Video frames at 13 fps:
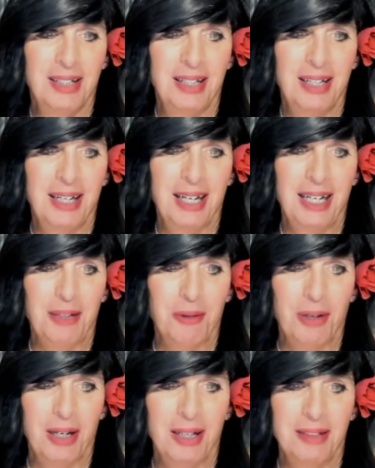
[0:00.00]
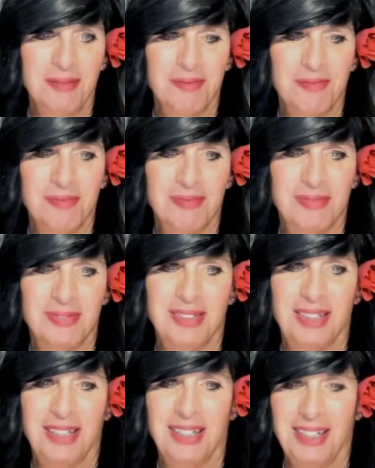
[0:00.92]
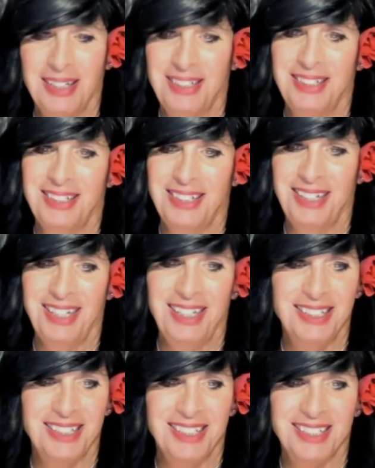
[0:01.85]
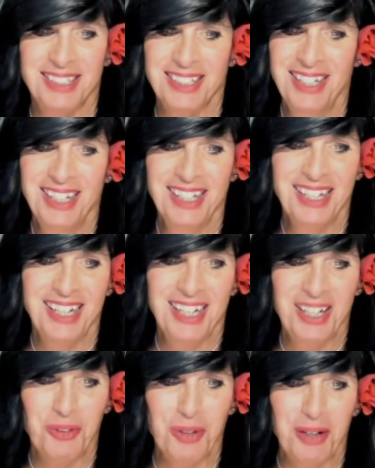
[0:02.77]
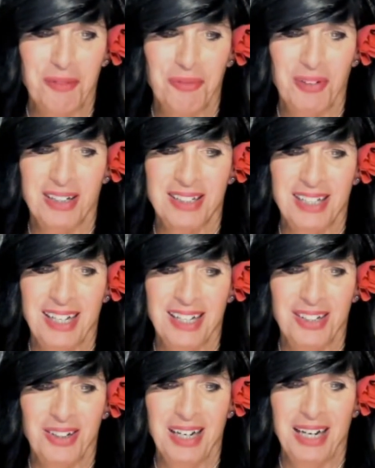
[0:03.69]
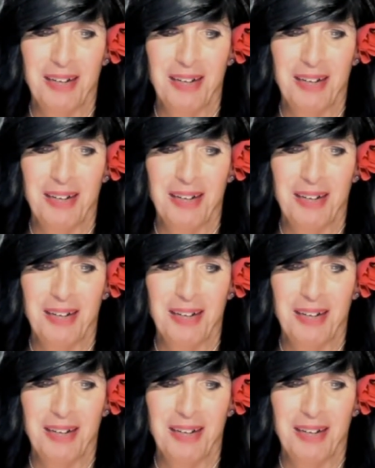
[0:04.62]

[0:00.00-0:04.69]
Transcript: Anyway, Jesus, I knew I'd fuck that up.